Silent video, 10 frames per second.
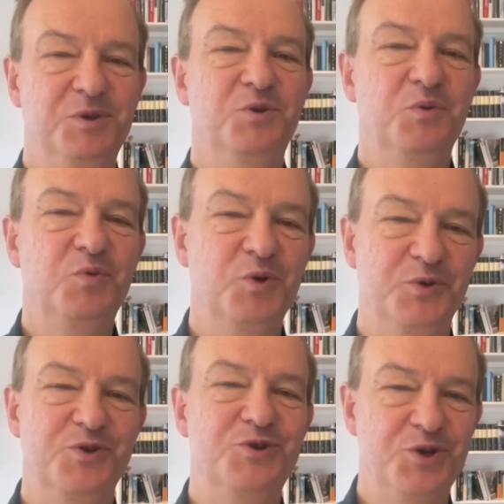to
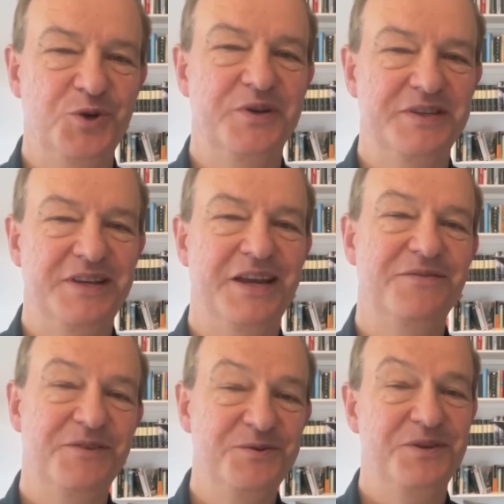awards, juries
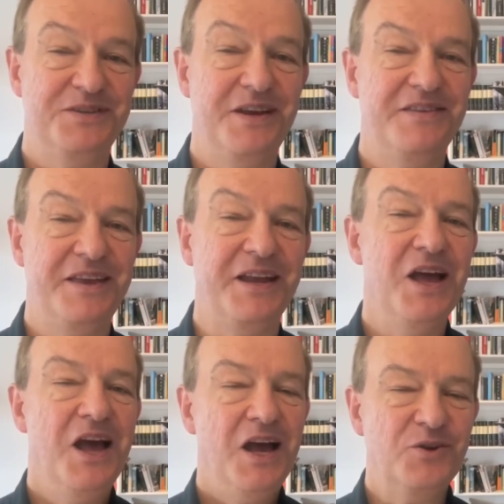and voters, I think,
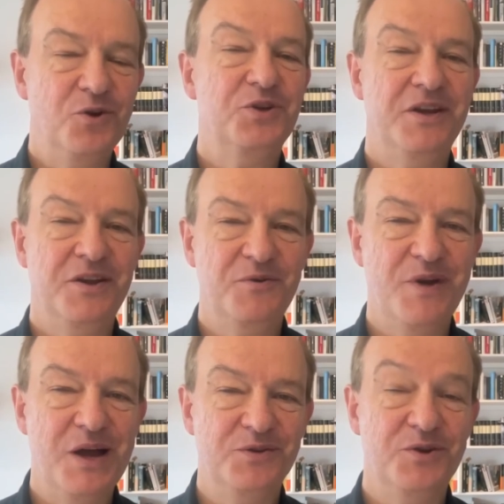and got another
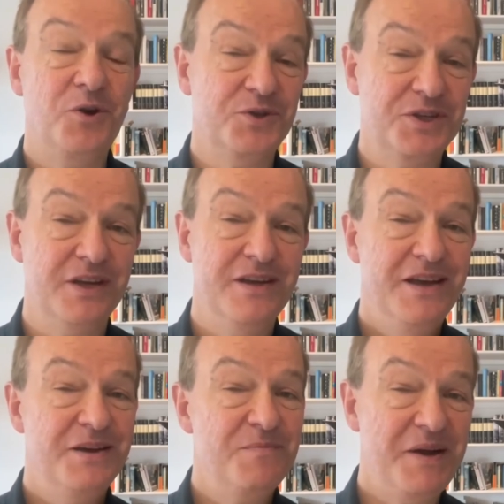round, an Oscar
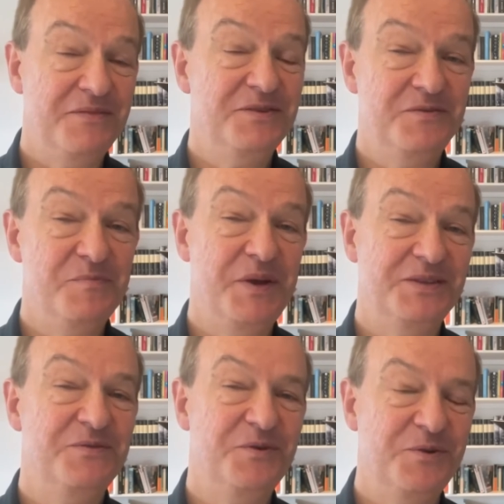and a BAFTA for
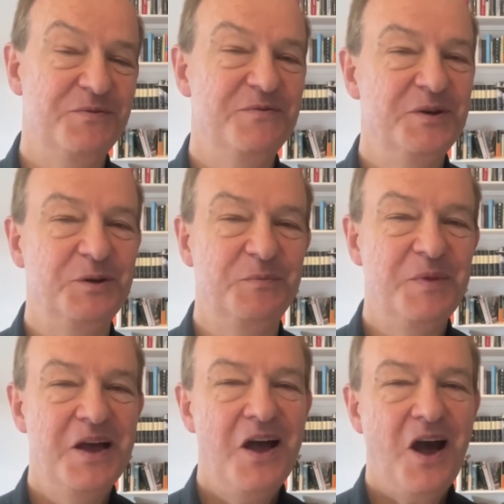Best Foreign Film.
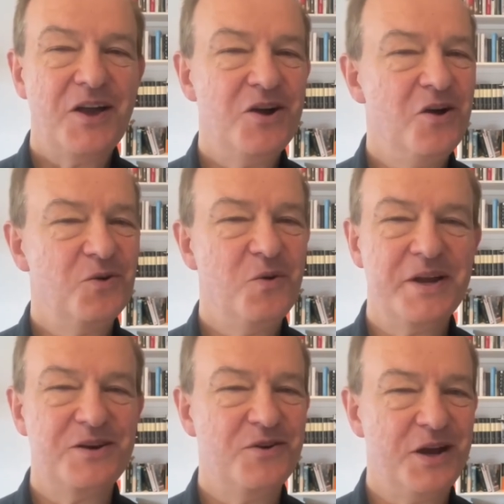I can't
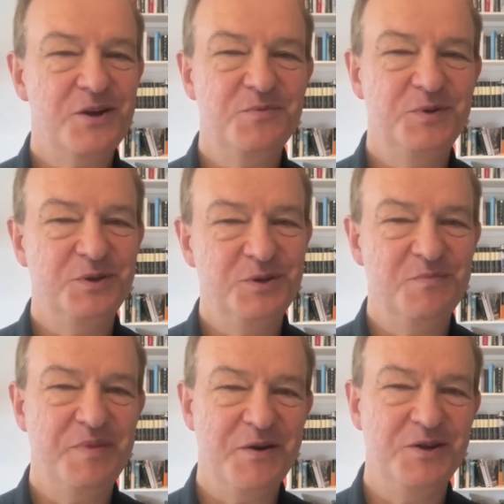quite crack open the
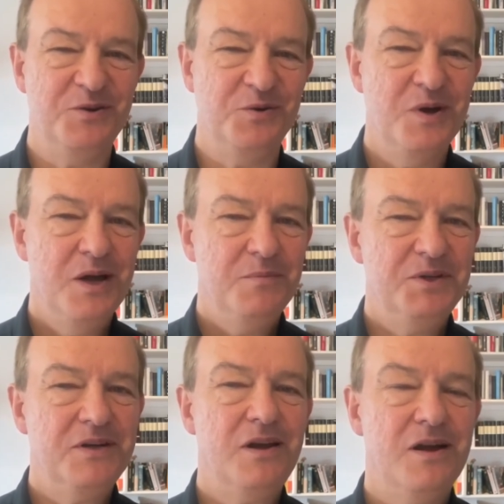Dom Perignon,
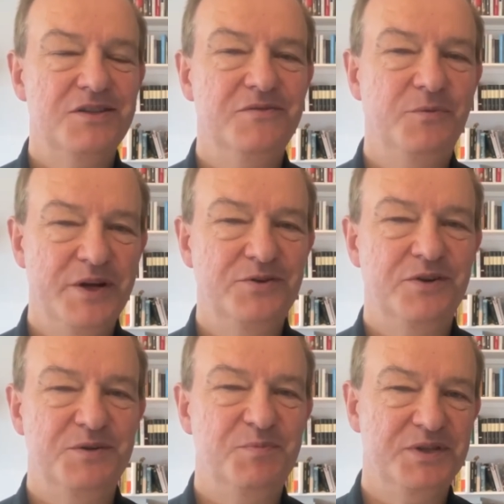but a glass of
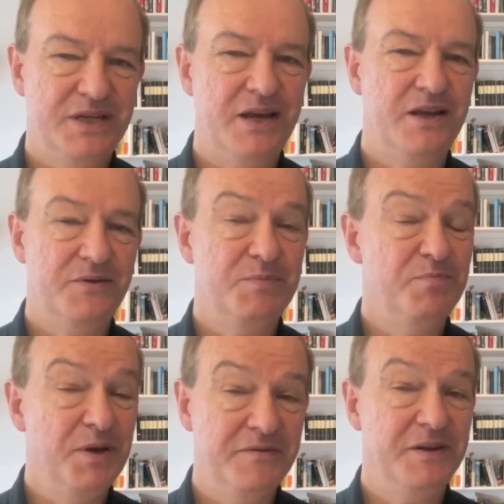Waitrose Prosecco is
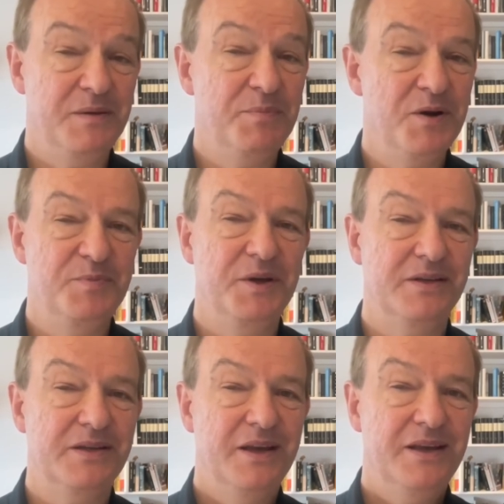perfectly
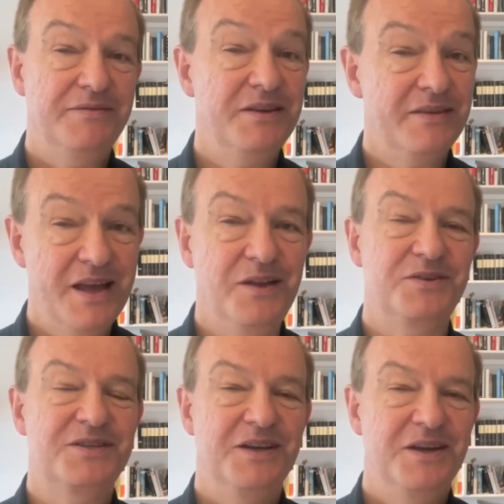appropriate, if nothing
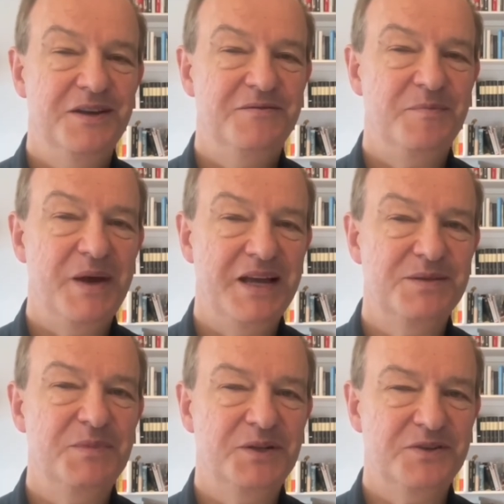else, for
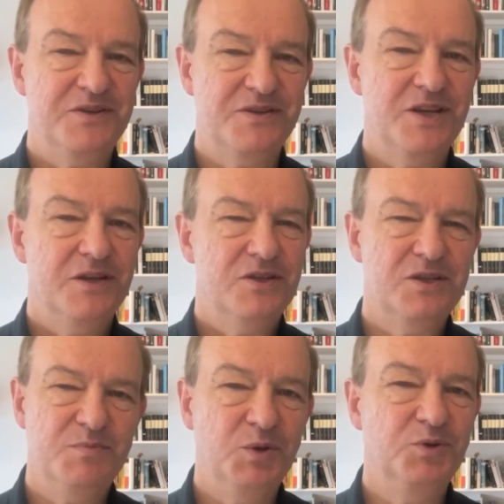Mads Mikkelsen's
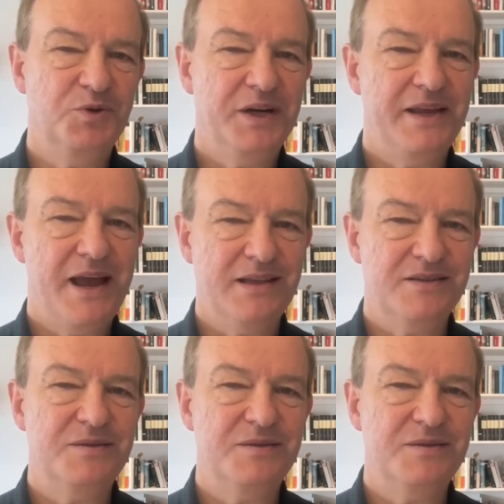smoulderingly handsome